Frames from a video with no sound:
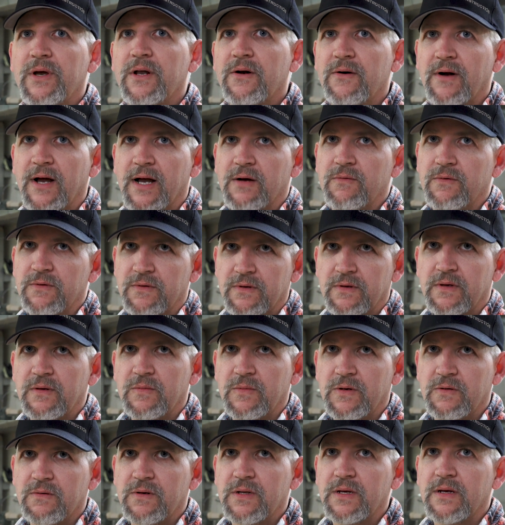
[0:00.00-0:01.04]
interact with the
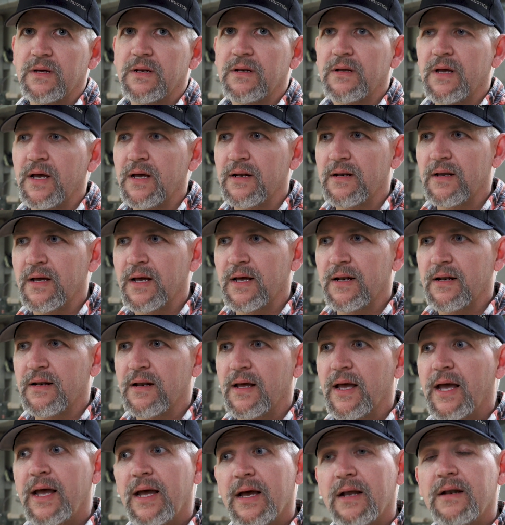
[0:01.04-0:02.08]
community
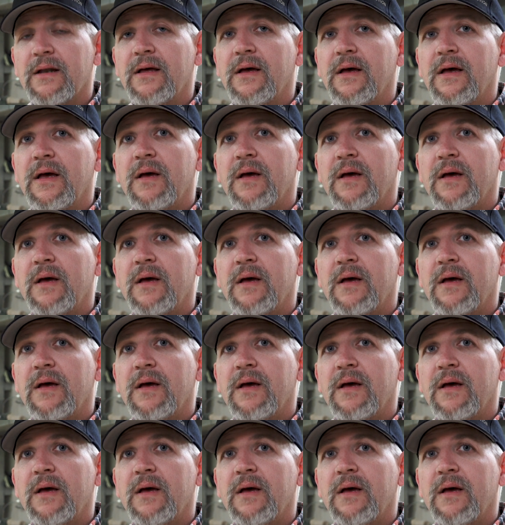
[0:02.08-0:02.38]
and